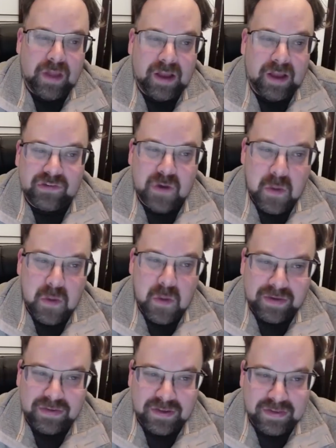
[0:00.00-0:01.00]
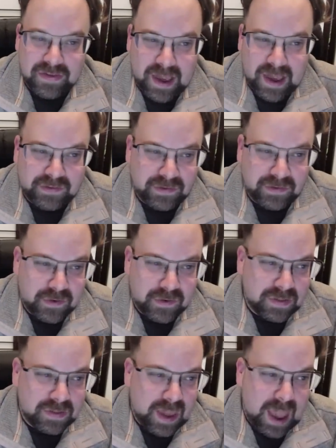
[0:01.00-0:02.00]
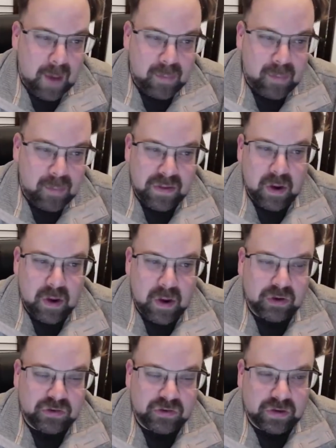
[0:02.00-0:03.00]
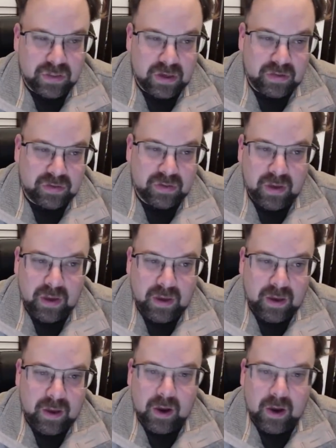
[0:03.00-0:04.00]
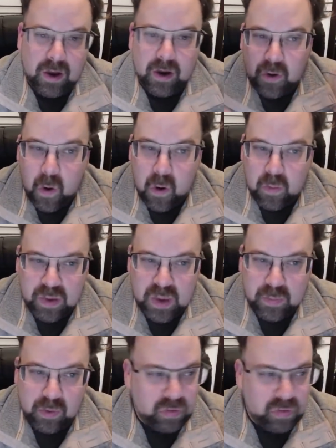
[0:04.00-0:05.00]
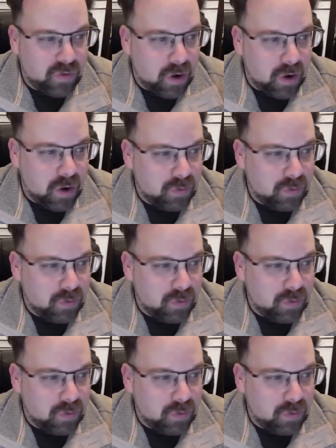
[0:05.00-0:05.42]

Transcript: still not sure Brexit is actually going to happen. They're pushing this quote people's vote,